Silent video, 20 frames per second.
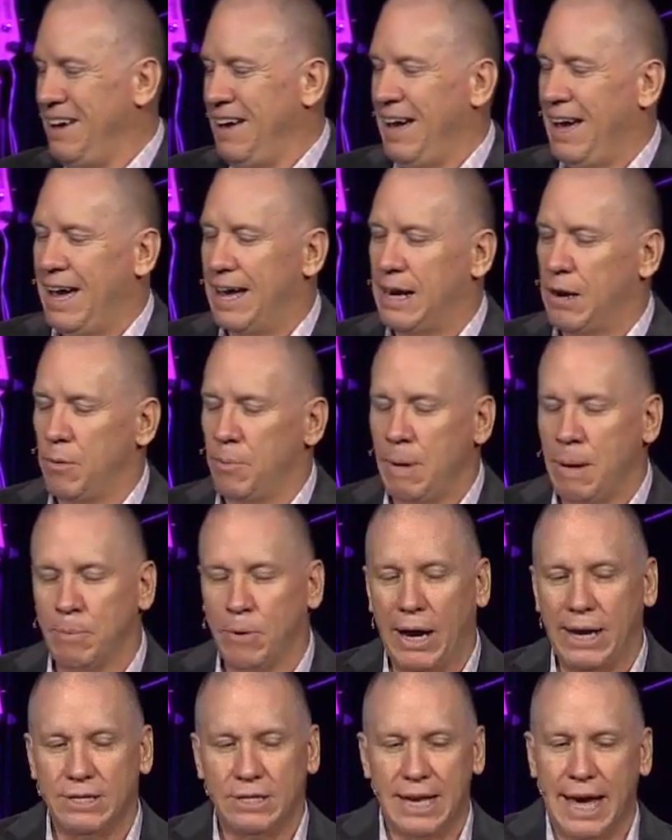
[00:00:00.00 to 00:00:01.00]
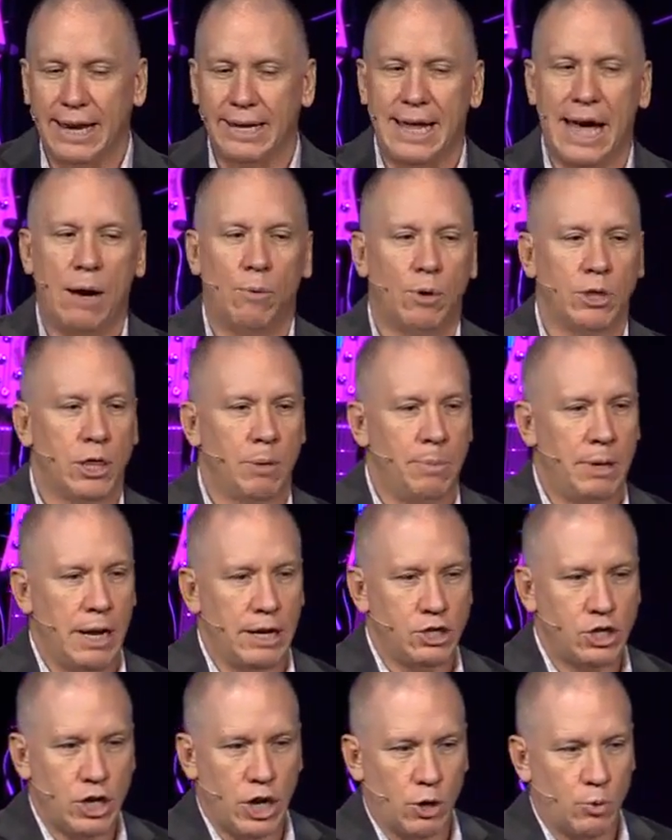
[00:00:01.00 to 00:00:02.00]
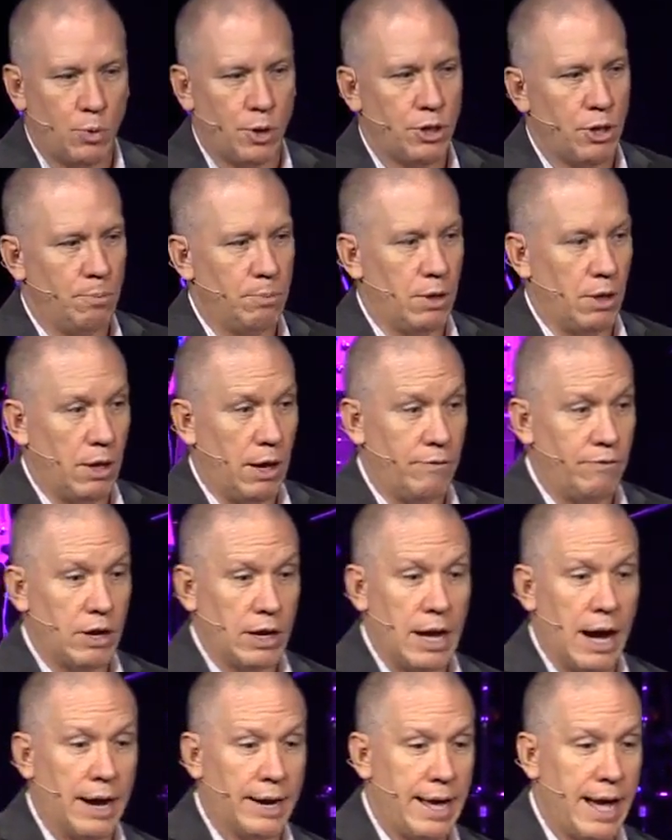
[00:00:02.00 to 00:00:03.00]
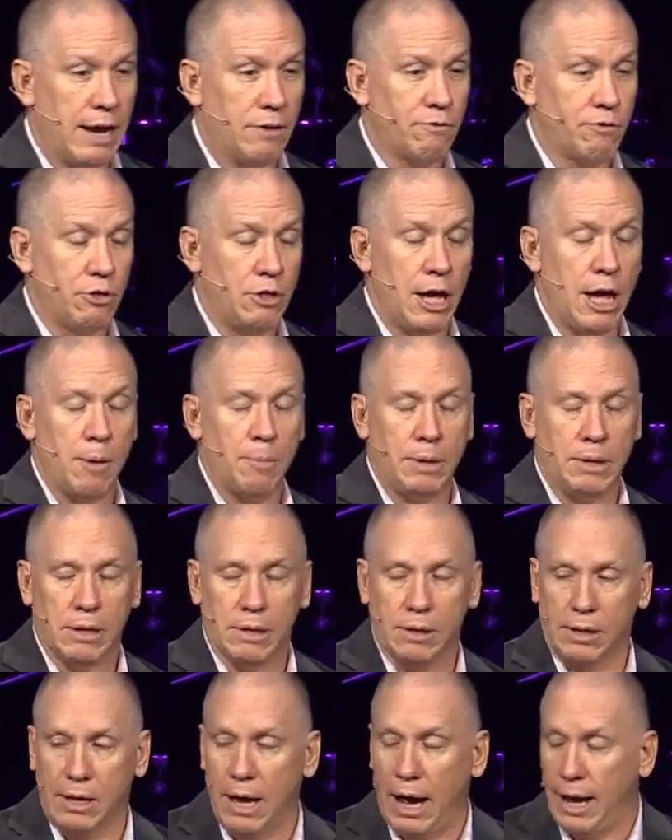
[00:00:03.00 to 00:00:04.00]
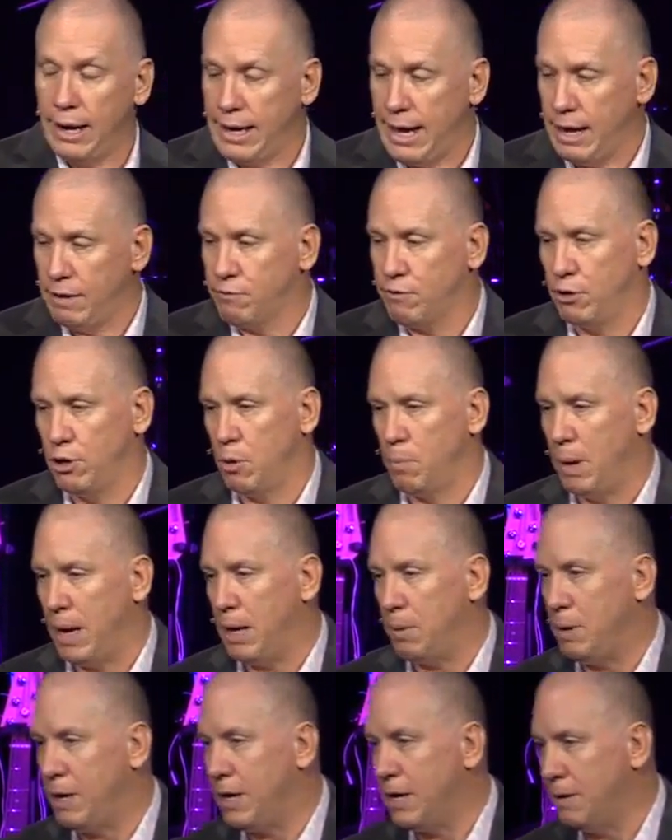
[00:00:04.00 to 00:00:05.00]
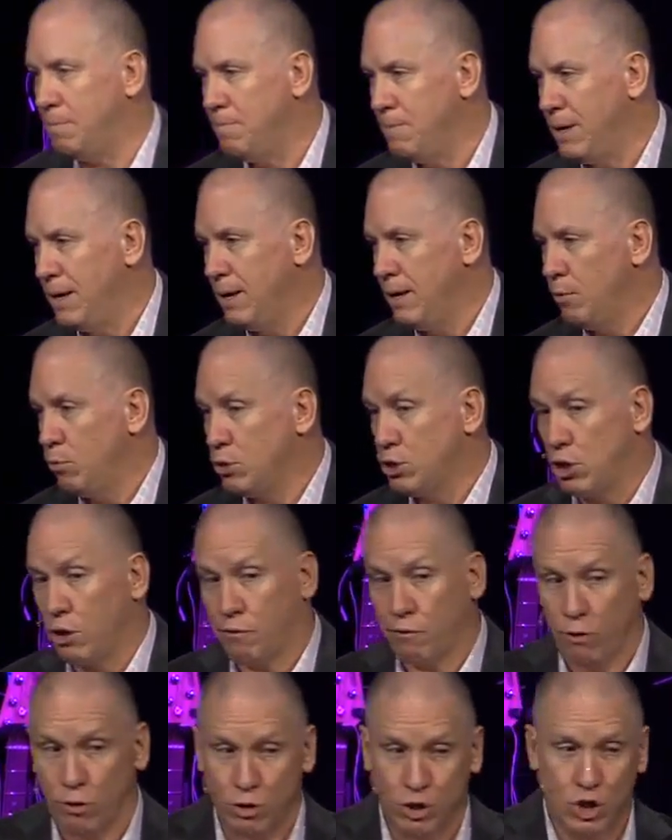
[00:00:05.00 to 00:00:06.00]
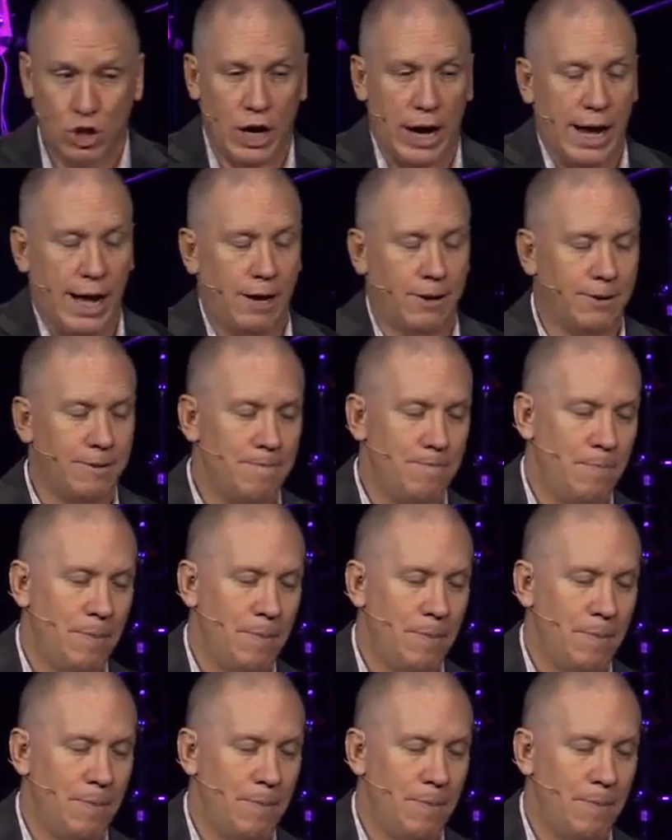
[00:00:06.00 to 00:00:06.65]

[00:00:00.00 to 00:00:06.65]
And I remember I sat down with them and I shared with them the love that God had for them and God had for their baby and was their first child.